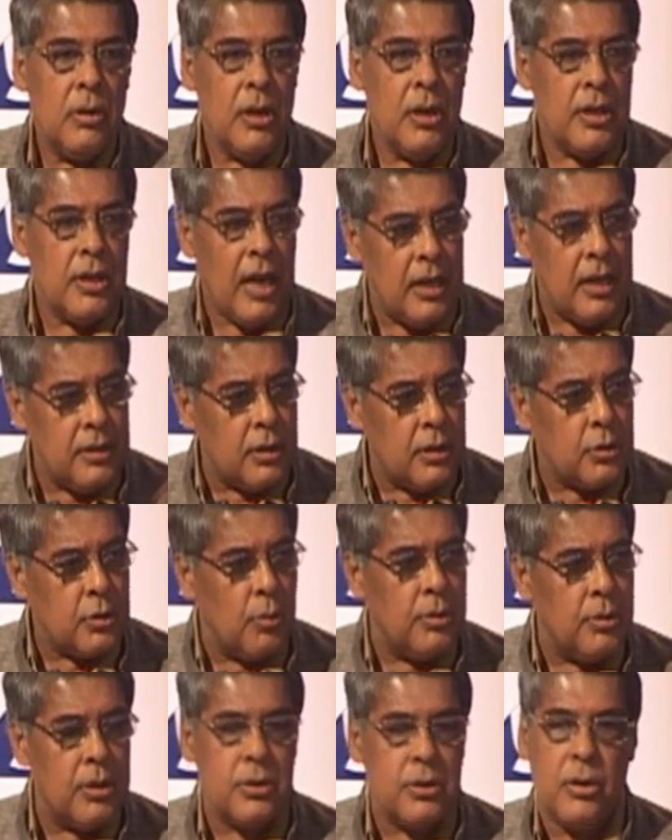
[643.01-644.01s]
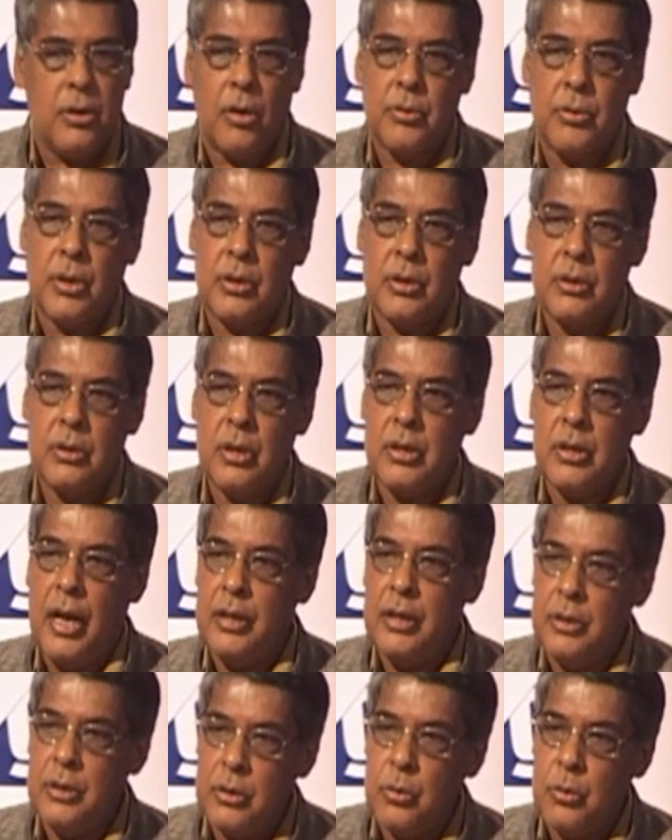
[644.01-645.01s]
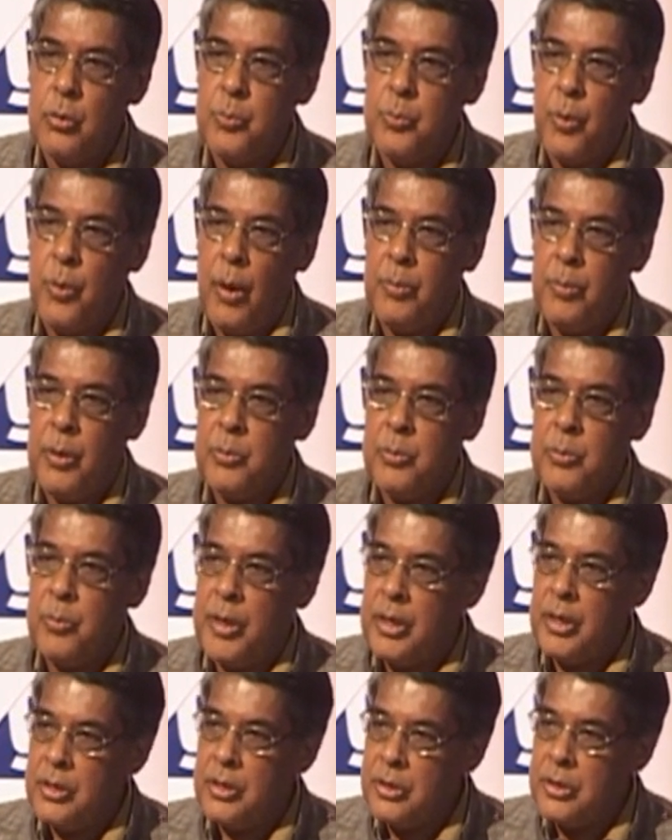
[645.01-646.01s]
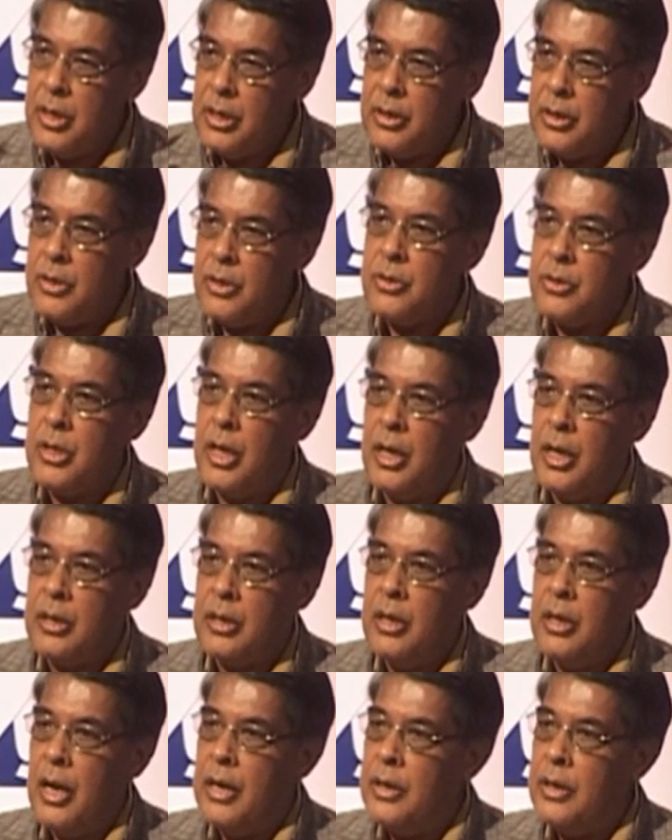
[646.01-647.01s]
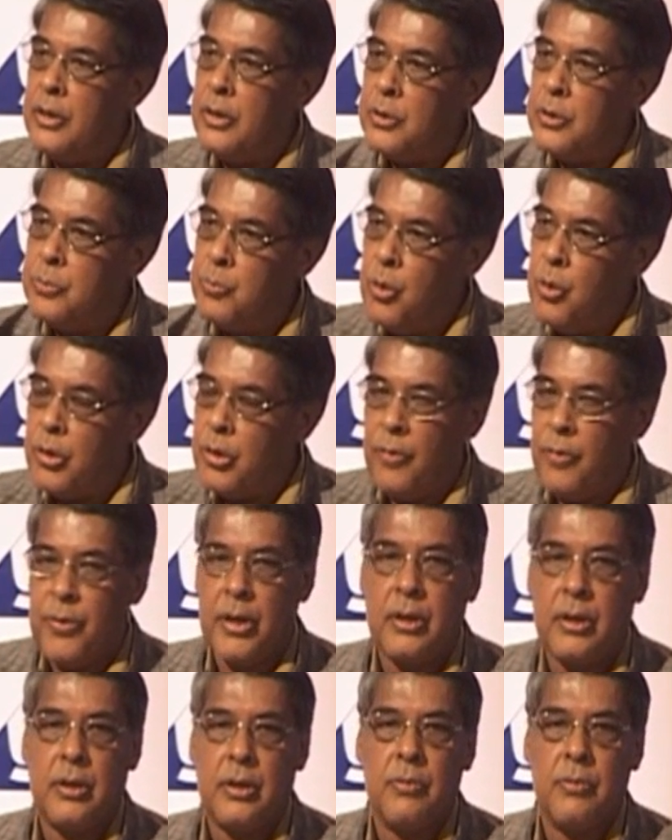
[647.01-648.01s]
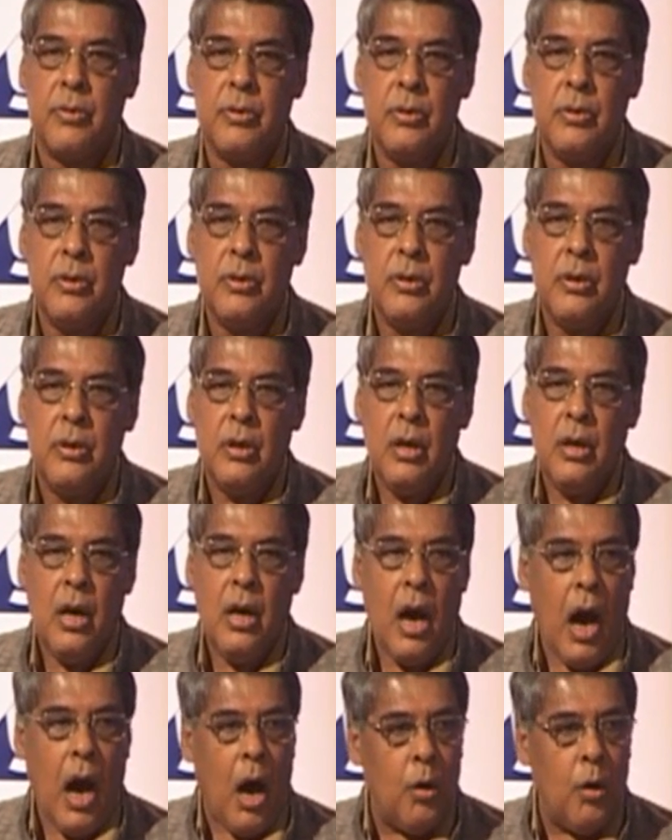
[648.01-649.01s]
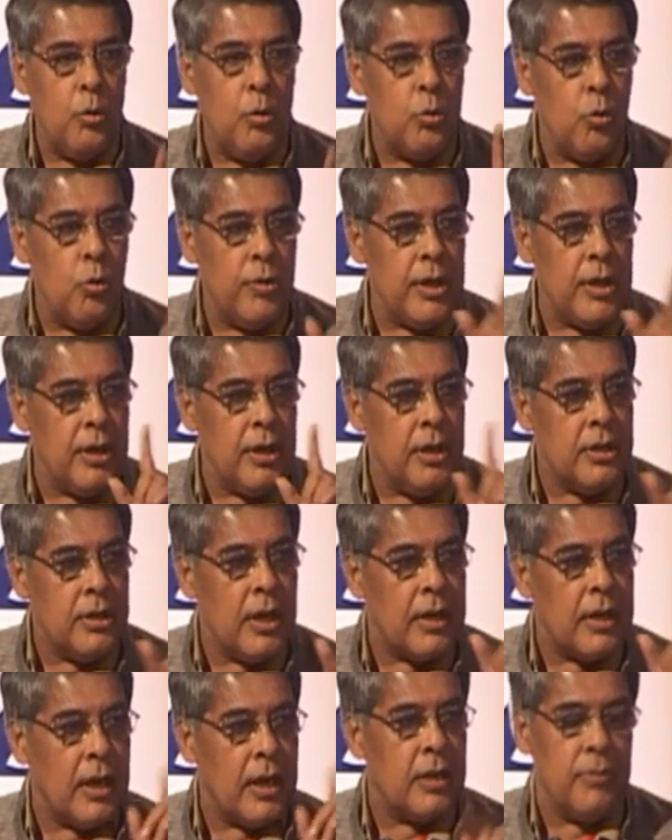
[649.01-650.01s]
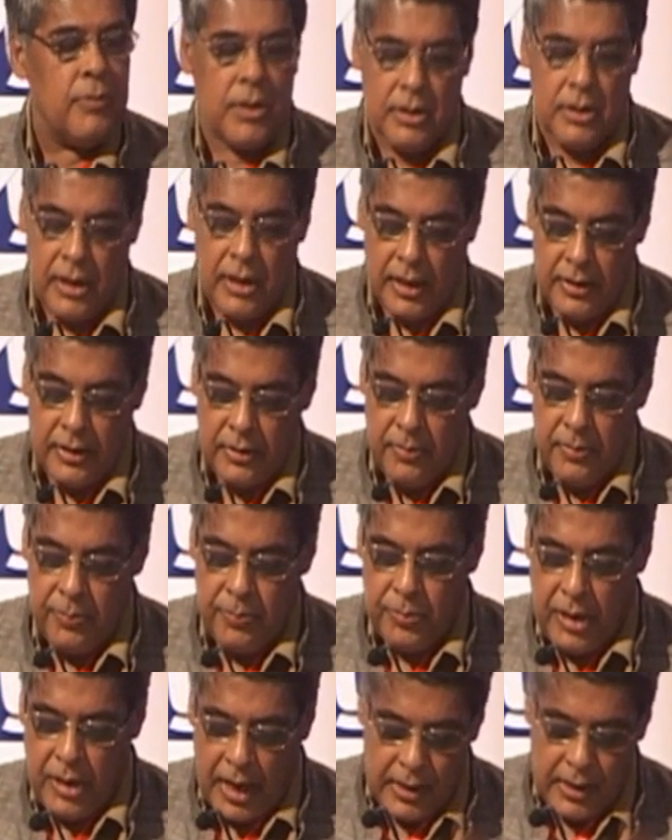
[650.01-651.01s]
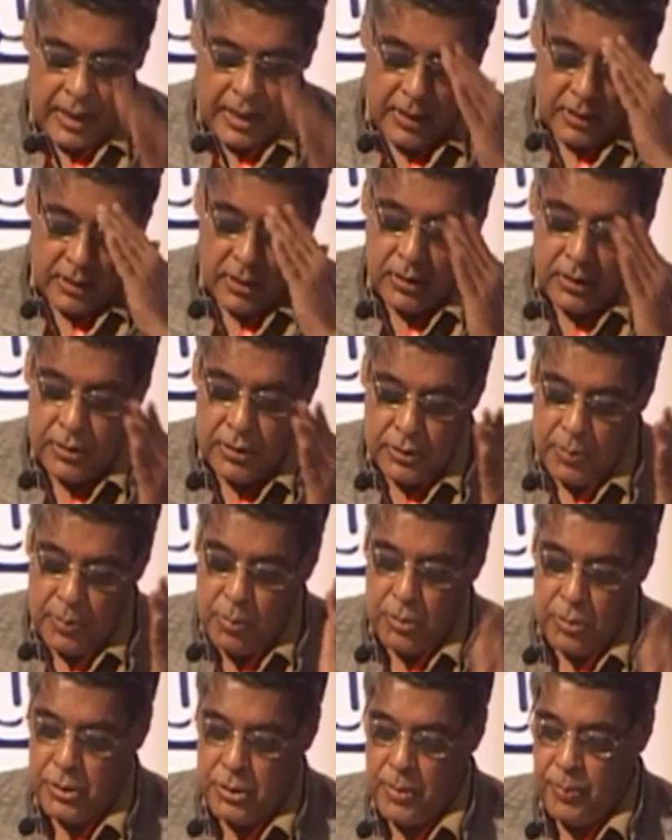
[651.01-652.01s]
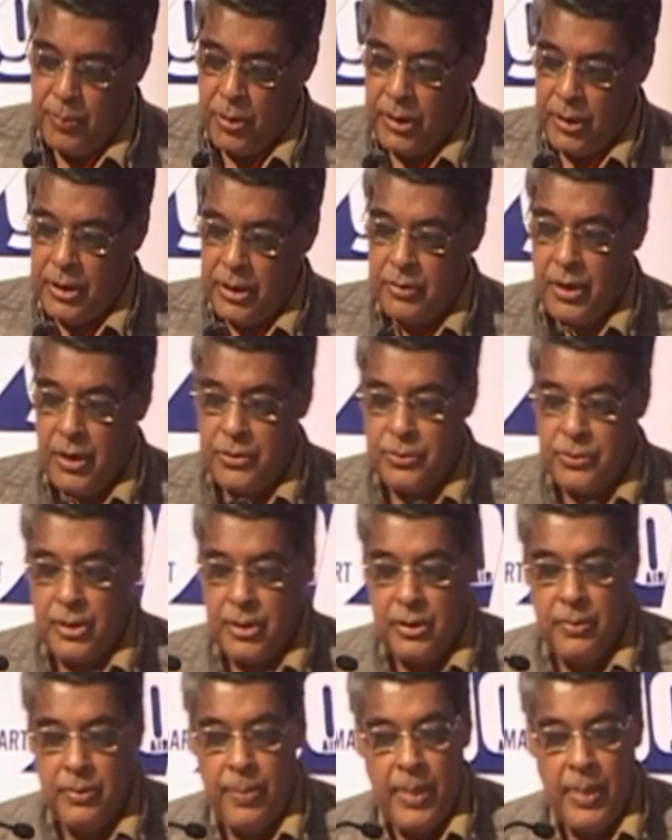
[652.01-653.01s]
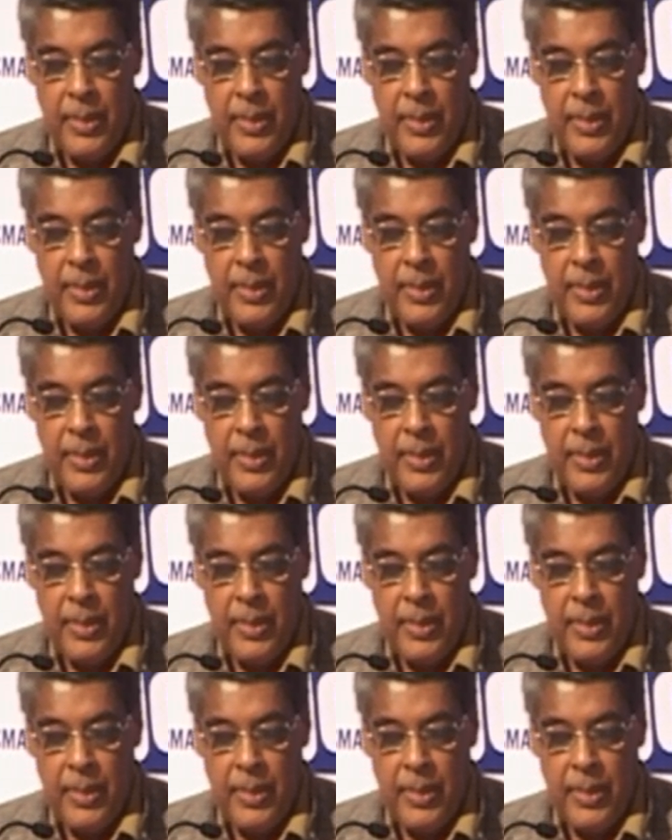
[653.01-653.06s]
It has its own distortions, it has its own problems, but still it is there and it is more effective. How do we interact with that? That I think is the most important question